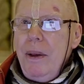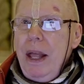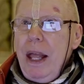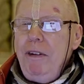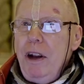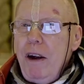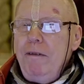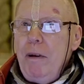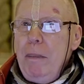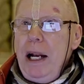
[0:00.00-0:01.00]
If you're
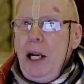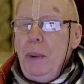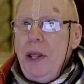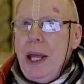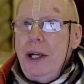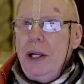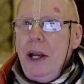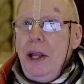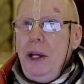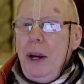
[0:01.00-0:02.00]
not familiar with it,
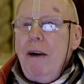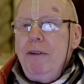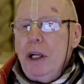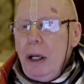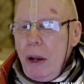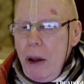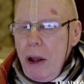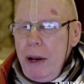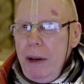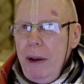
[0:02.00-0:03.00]
you have to
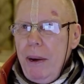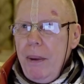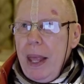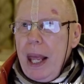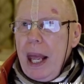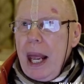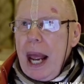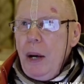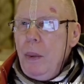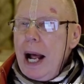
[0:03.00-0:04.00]
learn.
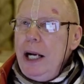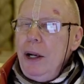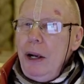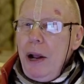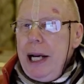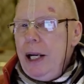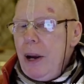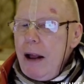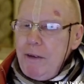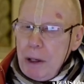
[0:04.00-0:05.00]
And while you're learning, you
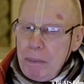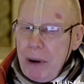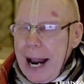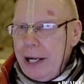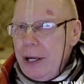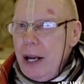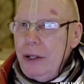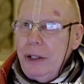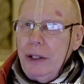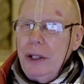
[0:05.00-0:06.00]
have to
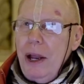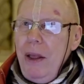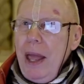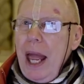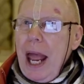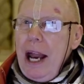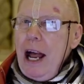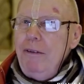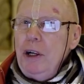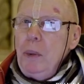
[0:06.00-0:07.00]
practice. And
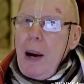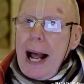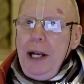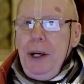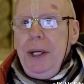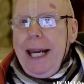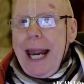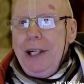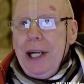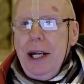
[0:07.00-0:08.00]
after a while, you
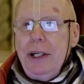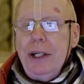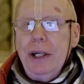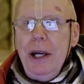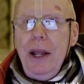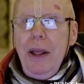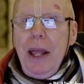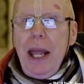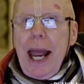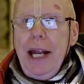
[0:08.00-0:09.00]
get it.
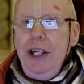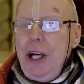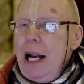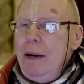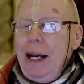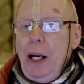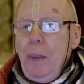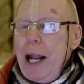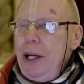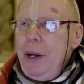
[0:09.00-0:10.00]
And generally,
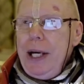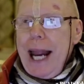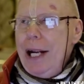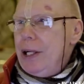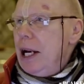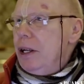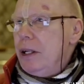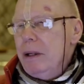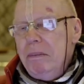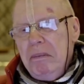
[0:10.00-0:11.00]
when you get
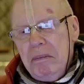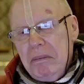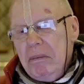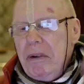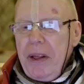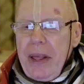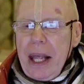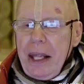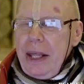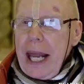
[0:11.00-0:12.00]
it,
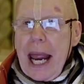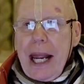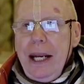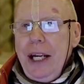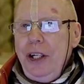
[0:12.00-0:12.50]
then